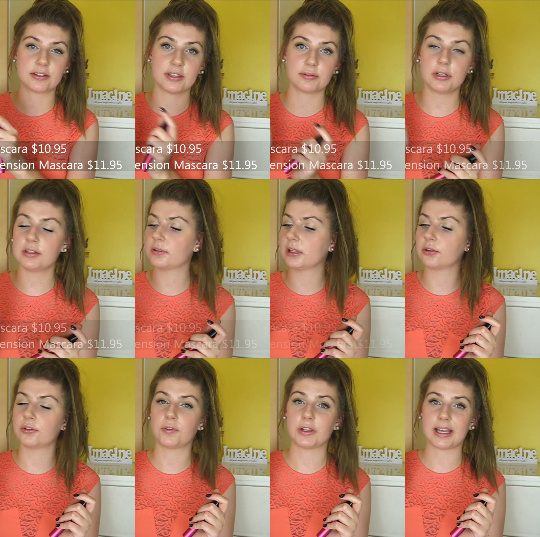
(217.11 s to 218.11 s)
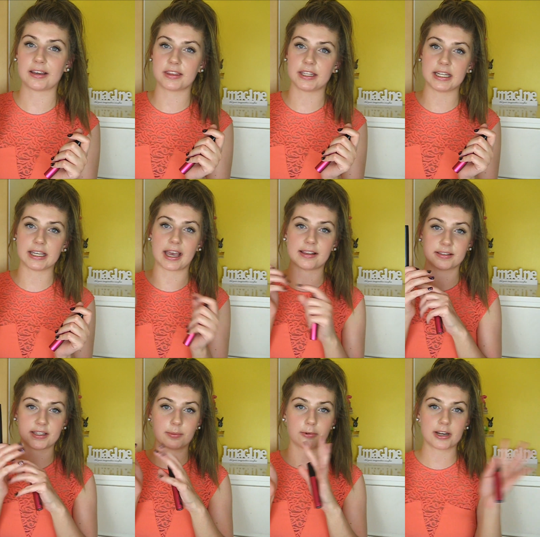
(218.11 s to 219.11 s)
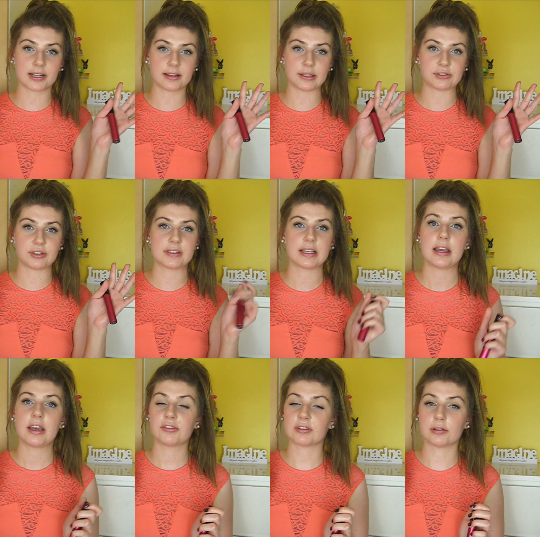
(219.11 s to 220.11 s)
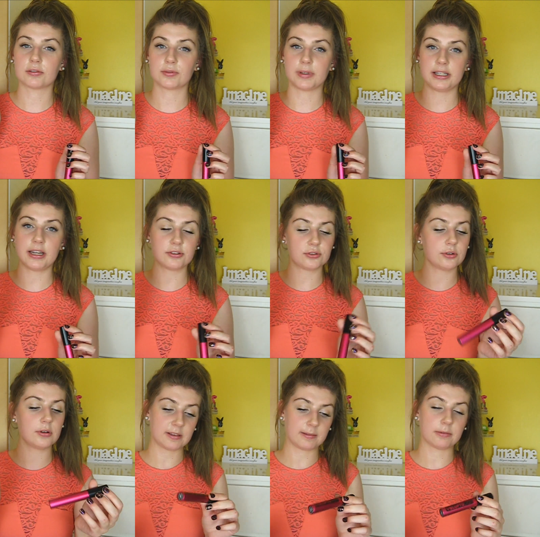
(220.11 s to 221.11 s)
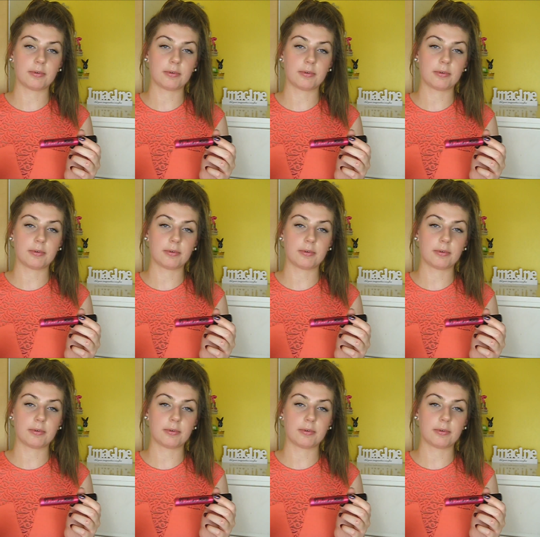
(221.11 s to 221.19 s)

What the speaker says: So this one is really good for lengthening and separating the lashes, just looks really natural,